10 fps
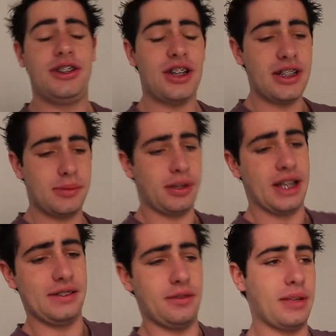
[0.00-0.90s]
change of
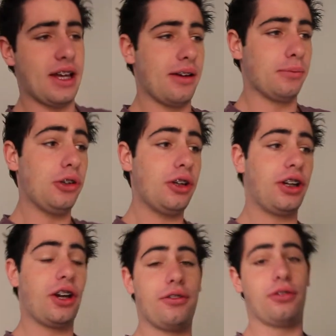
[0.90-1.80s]
plans from that. I'm not
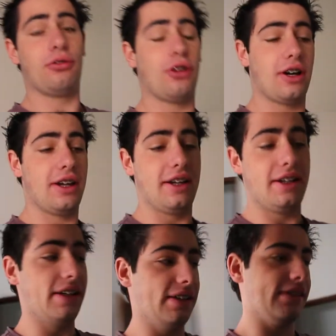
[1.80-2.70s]
gonna go for a ride. It
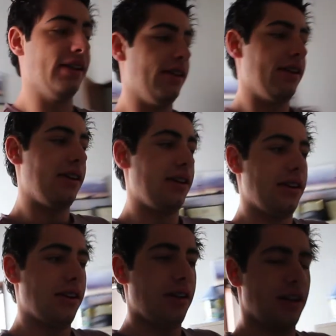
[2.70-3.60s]
is
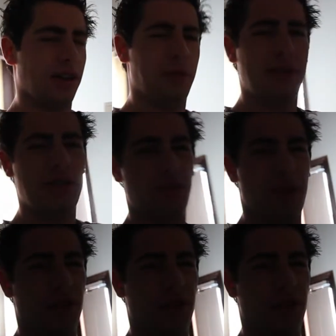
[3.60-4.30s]
a little bit too wet